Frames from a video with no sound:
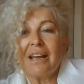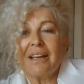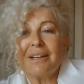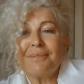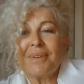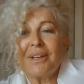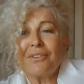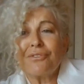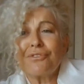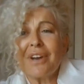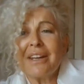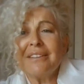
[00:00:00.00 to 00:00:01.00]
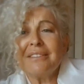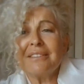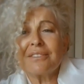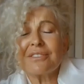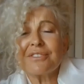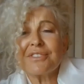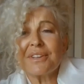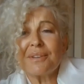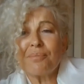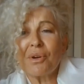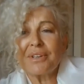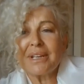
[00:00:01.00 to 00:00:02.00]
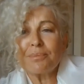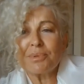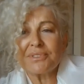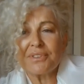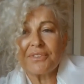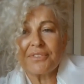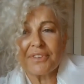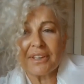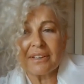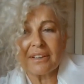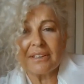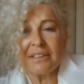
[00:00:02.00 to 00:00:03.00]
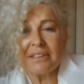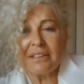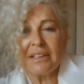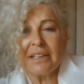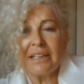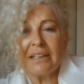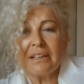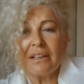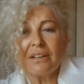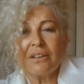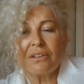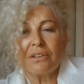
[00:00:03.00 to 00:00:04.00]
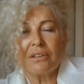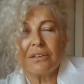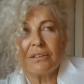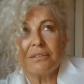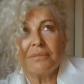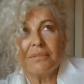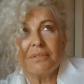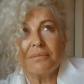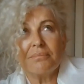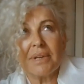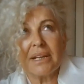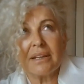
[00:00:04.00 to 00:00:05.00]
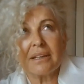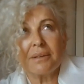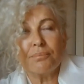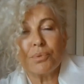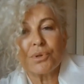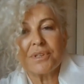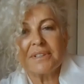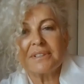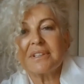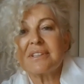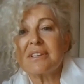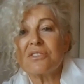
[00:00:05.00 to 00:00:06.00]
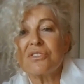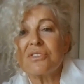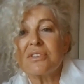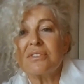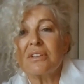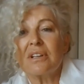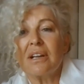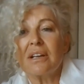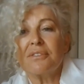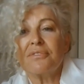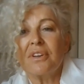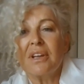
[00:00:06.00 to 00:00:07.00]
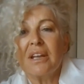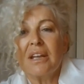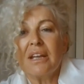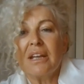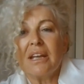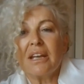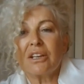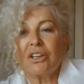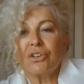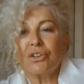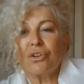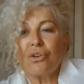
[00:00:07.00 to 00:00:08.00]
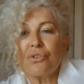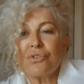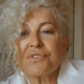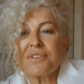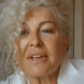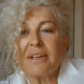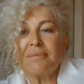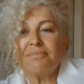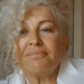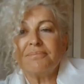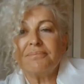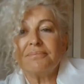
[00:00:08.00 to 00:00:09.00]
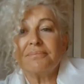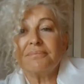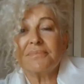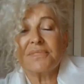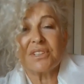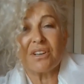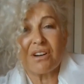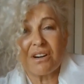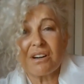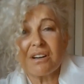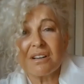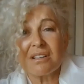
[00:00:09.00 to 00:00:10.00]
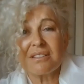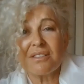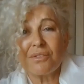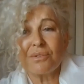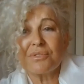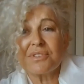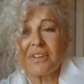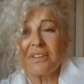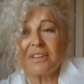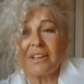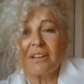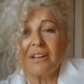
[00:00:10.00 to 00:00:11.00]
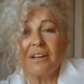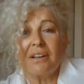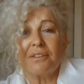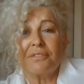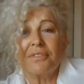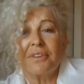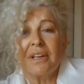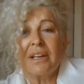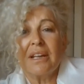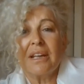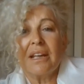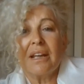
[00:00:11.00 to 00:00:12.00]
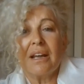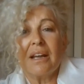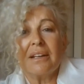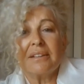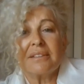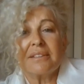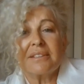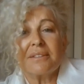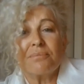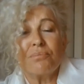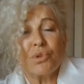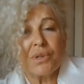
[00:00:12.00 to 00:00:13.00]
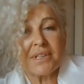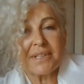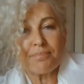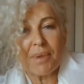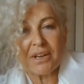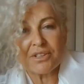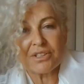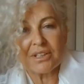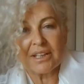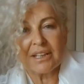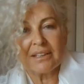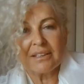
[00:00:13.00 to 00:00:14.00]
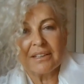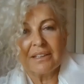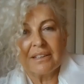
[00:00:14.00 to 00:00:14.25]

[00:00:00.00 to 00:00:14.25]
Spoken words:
It renders them unable to think clearly or make important decisions in their life. It can cause them to hurt those that they love, and more especially,